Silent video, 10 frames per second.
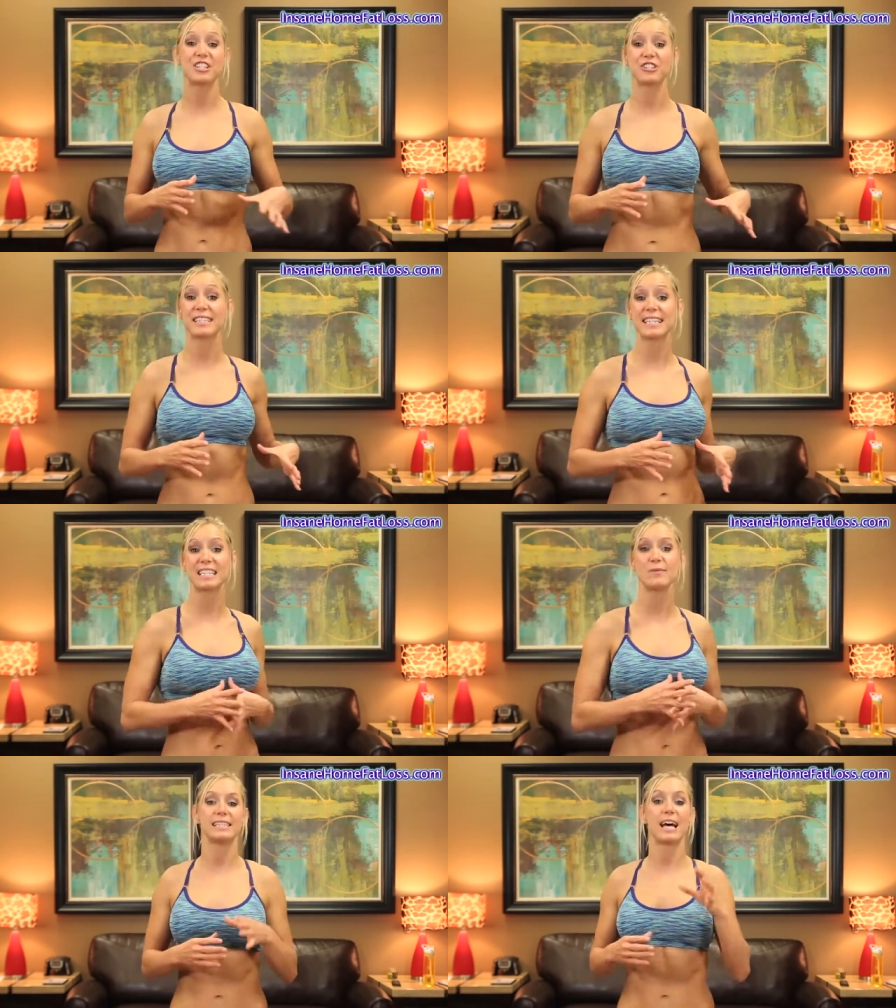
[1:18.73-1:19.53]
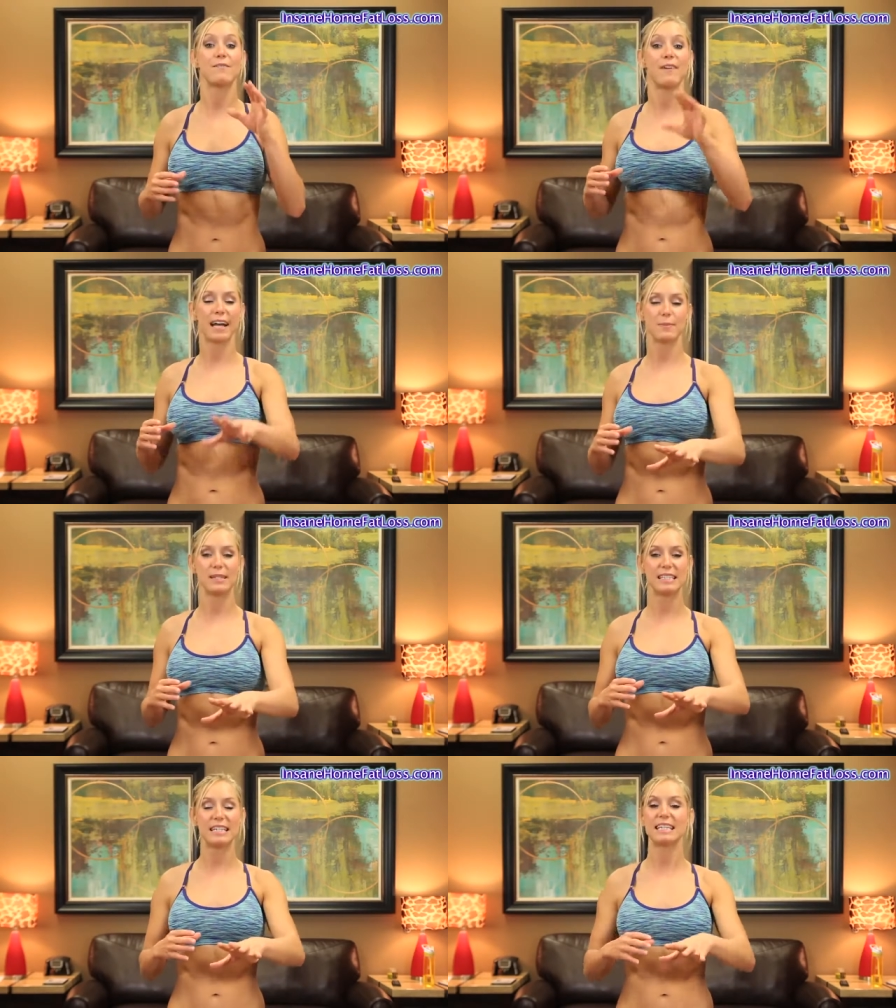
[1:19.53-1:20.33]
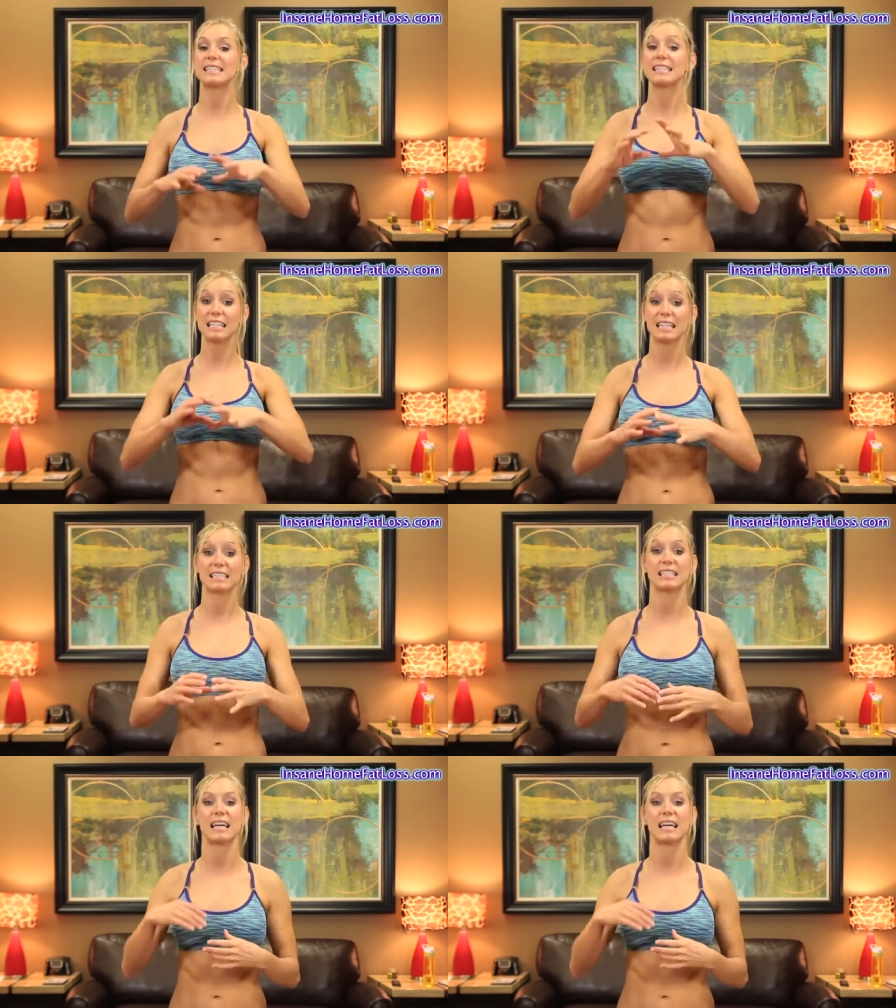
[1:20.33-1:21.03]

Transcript: in your system is that vitamin D is linked